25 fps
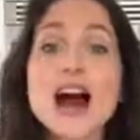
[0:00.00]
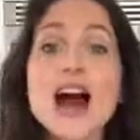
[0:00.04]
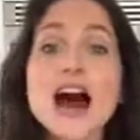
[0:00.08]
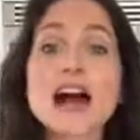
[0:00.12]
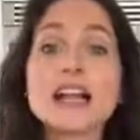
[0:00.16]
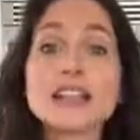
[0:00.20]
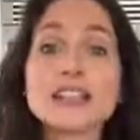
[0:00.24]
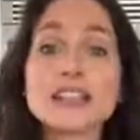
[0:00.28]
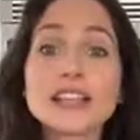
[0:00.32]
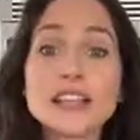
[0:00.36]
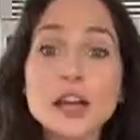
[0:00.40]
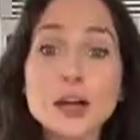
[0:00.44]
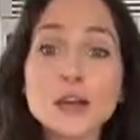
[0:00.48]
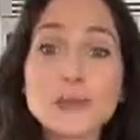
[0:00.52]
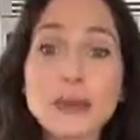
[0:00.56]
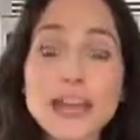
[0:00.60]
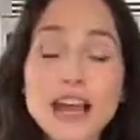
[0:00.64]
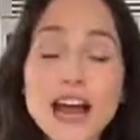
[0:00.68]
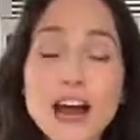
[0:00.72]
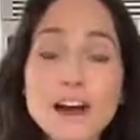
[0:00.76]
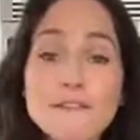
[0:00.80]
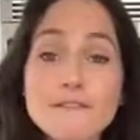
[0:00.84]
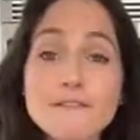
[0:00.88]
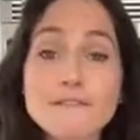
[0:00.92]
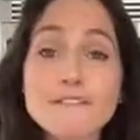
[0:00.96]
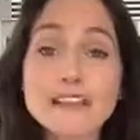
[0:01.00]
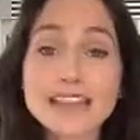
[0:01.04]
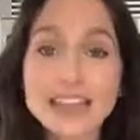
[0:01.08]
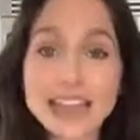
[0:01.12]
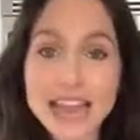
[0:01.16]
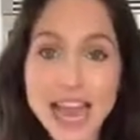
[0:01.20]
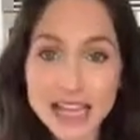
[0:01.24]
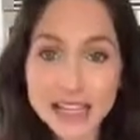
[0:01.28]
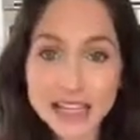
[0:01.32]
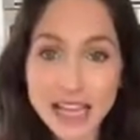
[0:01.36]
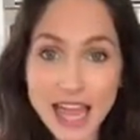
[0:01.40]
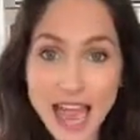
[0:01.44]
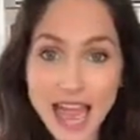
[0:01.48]
a little bit of
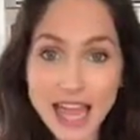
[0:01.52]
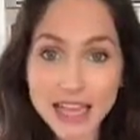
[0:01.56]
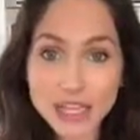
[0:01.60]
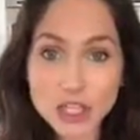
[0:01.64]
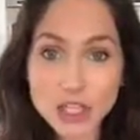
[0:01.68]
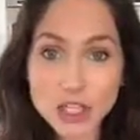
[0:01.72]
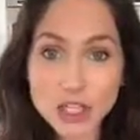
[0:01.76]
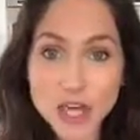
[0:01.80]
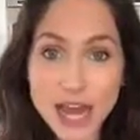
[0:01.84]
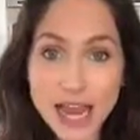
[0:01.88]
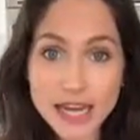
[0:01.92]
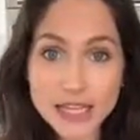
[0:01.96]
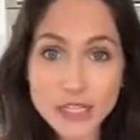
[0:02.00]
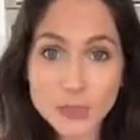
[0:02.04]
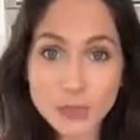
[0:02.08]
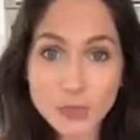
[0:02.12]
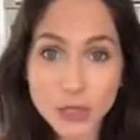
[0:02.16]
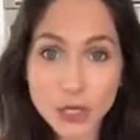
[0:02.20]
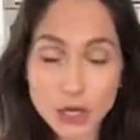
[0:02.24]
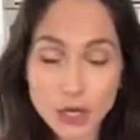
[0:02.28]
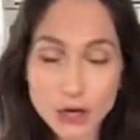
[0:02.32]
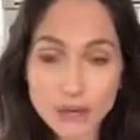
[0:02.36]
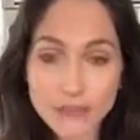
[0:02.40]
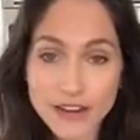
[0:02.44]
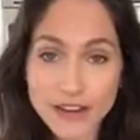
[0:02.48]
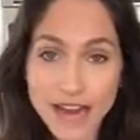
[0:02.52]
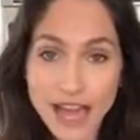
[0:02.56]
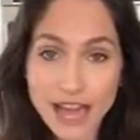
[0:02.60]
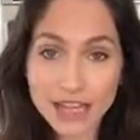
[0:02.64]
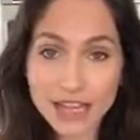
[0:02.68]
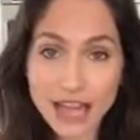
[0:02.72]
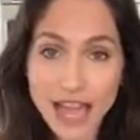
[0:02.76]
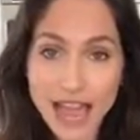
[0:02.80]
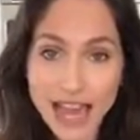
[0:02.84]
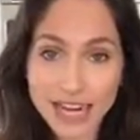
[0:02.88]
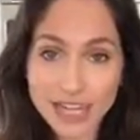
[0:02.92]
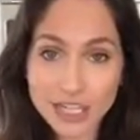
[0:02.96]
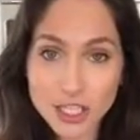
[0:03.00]
vanilla extract, pure
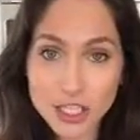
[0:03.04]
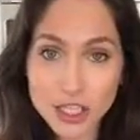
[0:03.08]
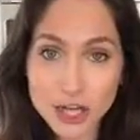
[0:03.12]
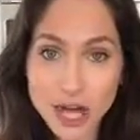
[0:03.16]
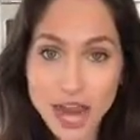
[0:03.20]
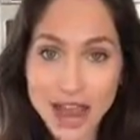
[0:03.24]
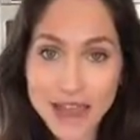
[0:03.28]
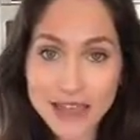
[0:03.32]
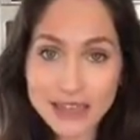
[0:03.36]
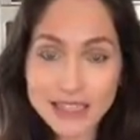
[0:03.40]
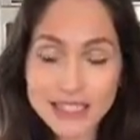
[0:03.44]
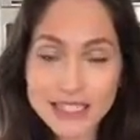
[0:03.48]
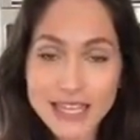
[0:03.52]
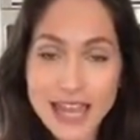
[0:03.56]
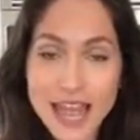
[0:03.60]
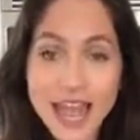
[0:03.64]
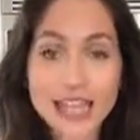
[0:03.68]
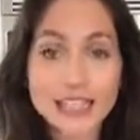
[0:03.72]
vanilla extract,